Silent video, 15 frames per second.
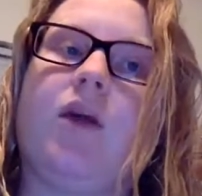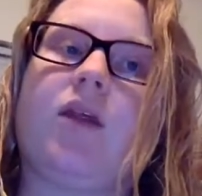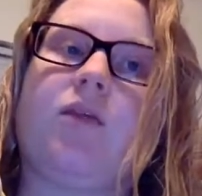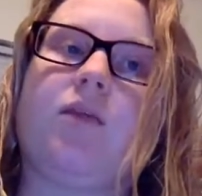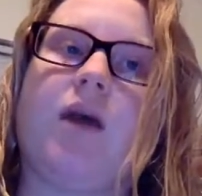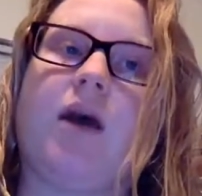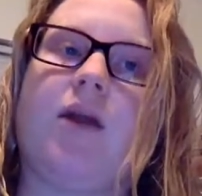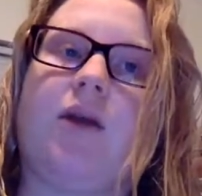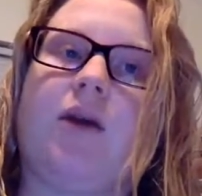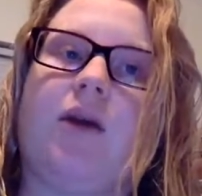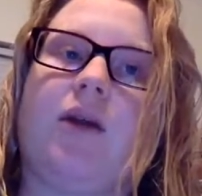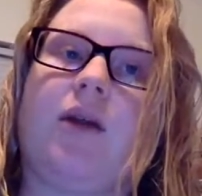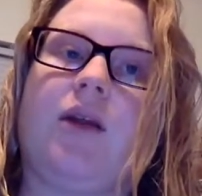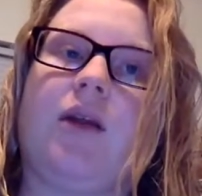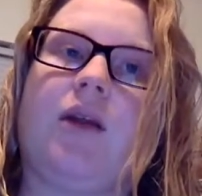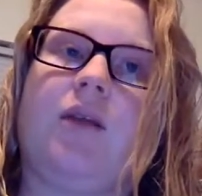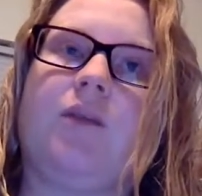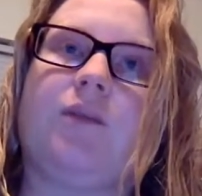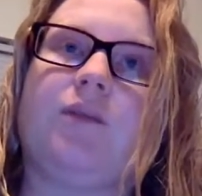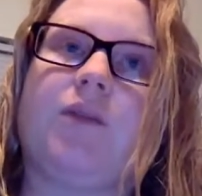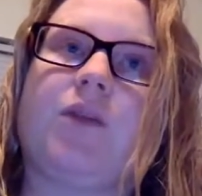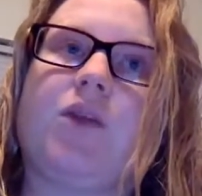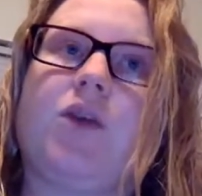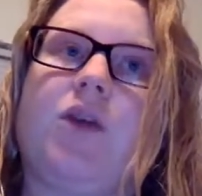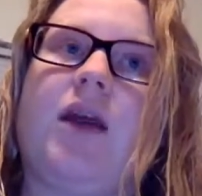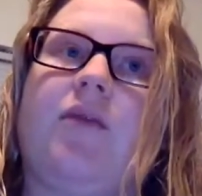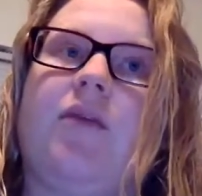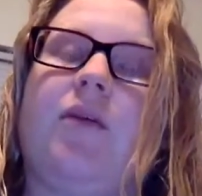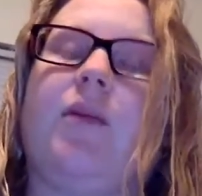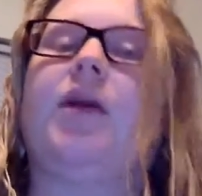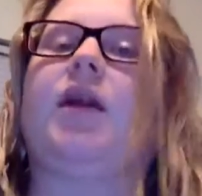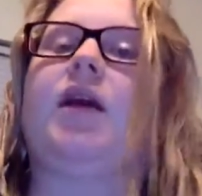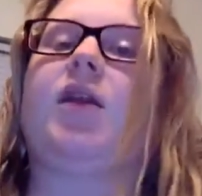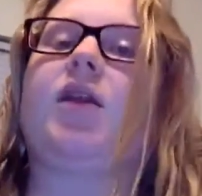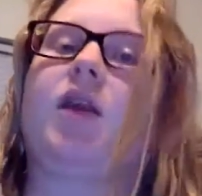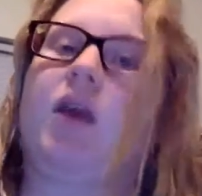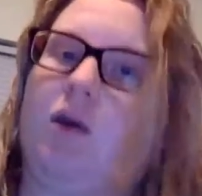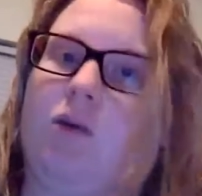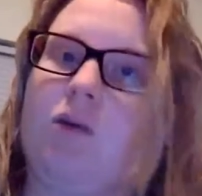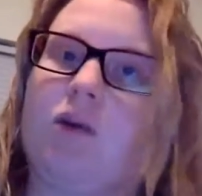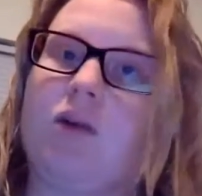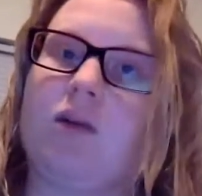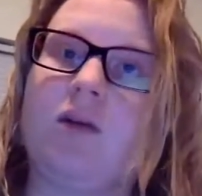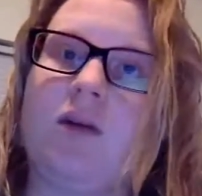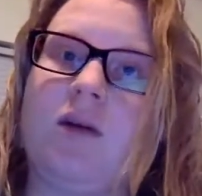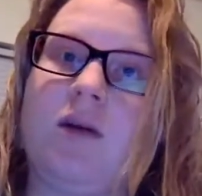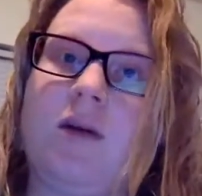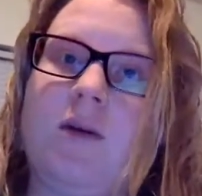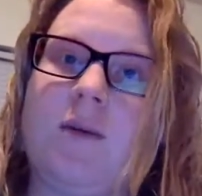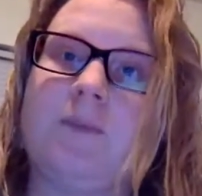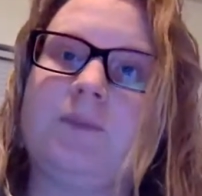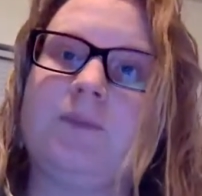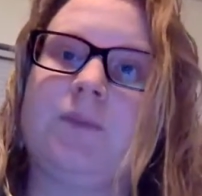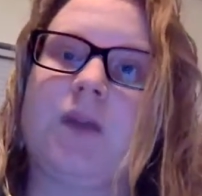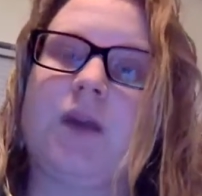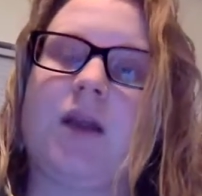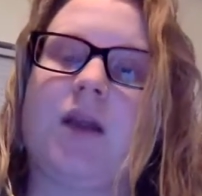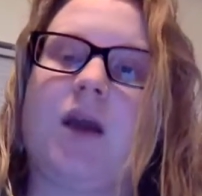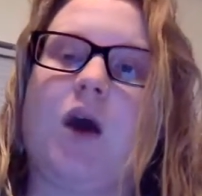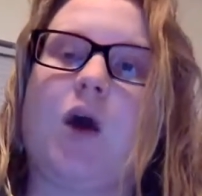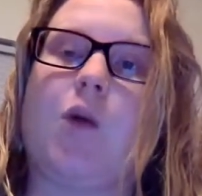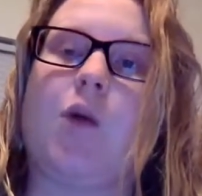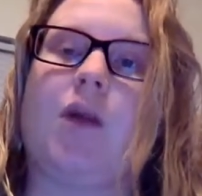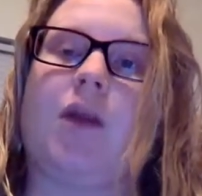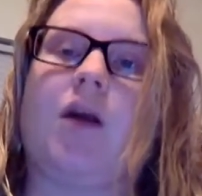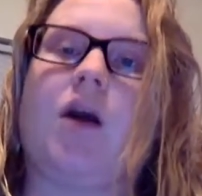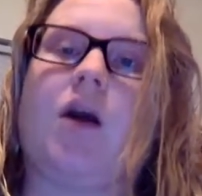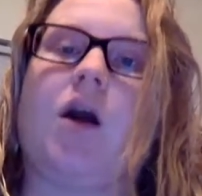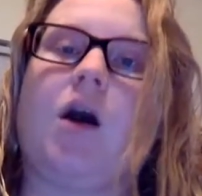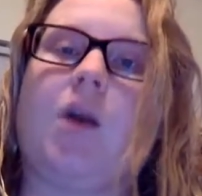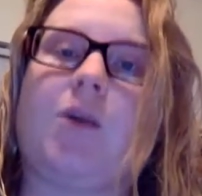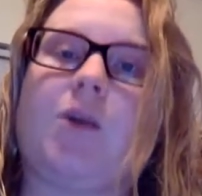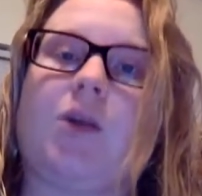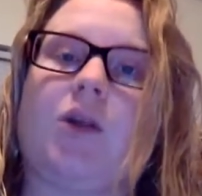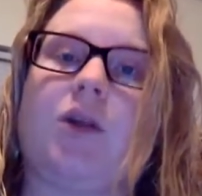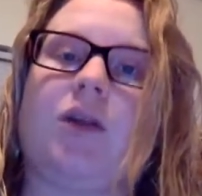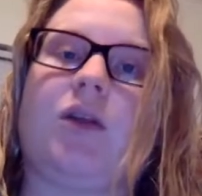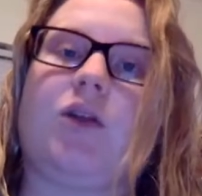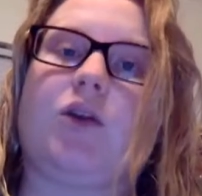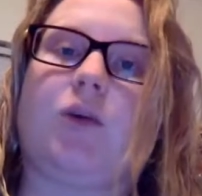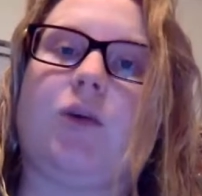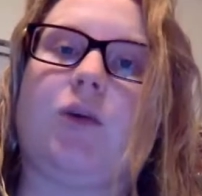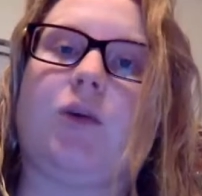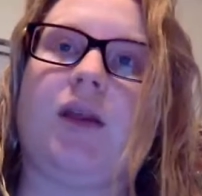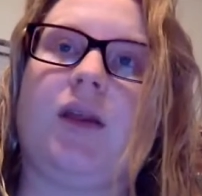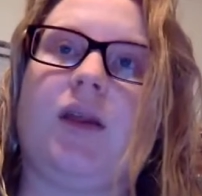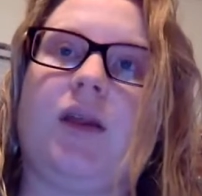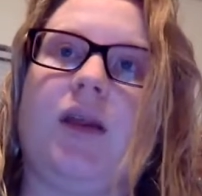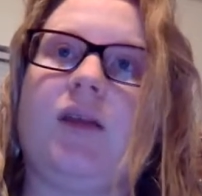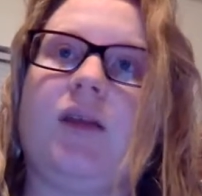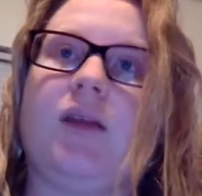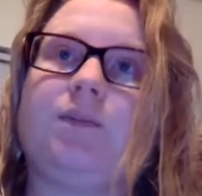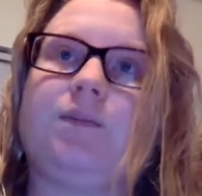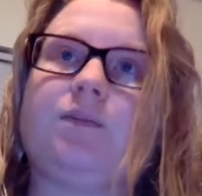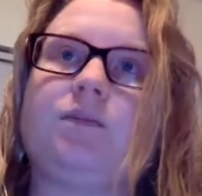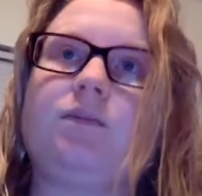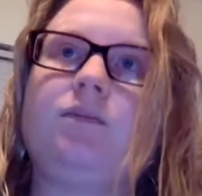with mothers should never be an excuse because there always are options and choices